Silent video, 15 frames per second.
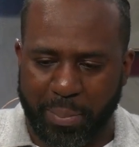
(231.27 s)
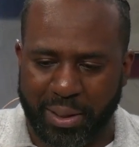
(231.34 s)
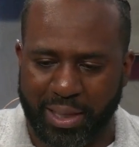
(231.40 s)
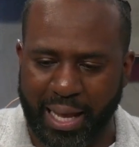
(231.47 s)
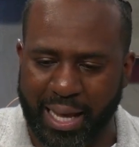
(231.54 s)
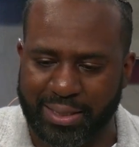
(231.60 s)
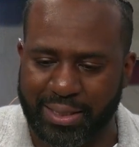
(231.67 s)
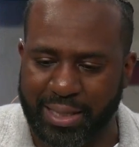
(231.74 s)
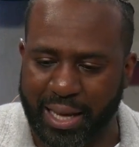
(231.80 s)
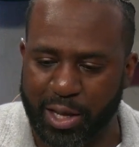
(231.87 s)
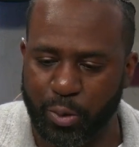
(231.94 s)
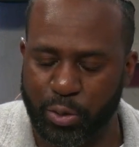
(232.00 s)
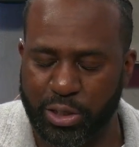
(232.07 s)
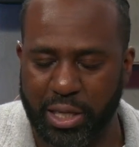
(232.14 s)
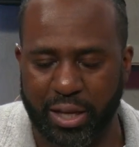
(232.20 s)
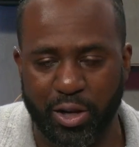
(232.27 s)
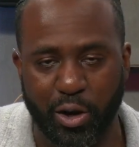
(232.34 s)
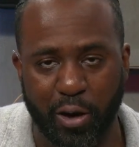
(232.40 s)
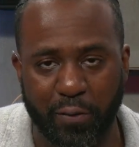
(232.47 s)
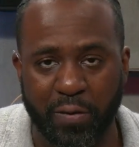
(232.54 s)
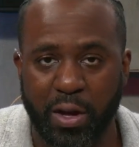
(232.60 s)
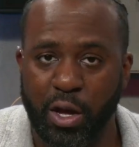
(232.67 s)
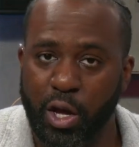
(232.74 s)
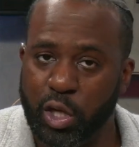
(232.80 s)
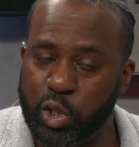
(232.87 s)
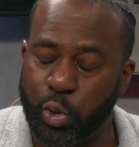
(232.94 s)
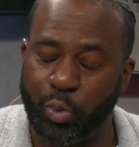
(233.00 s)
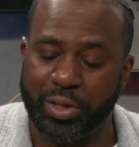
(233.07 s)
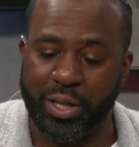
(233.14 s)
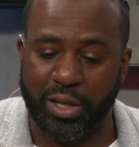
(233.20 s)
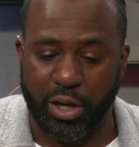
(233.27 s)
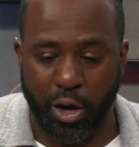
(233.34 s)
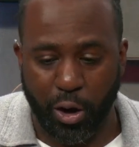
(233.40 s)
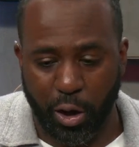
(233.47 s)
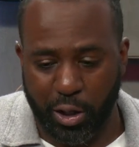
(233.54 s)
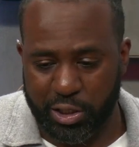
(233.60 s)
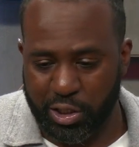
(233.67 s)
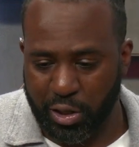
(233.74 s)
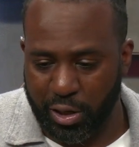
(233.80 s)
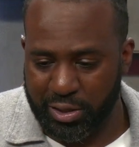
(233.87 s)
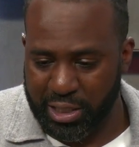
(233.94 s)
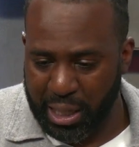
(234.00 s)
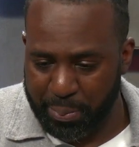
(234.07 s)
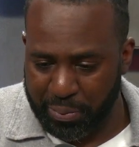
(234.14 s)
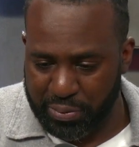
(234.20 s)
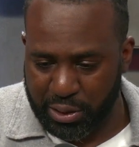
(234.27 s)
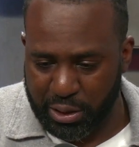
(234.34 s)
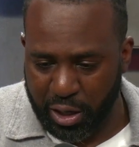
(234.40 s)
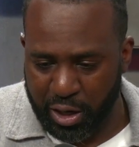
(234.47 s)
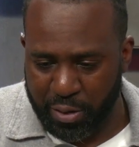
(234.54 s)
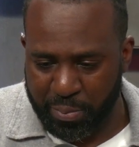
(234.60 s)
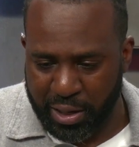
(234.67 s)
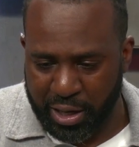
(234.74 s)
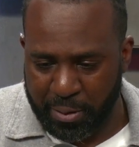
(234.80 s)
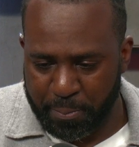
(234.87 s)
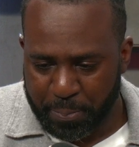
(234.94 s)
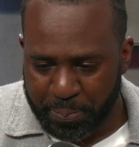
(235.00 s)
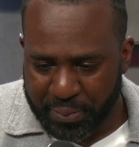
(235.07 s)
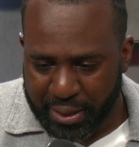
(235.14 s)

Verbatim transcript: But last night he was getting off to another all-star type of start, man.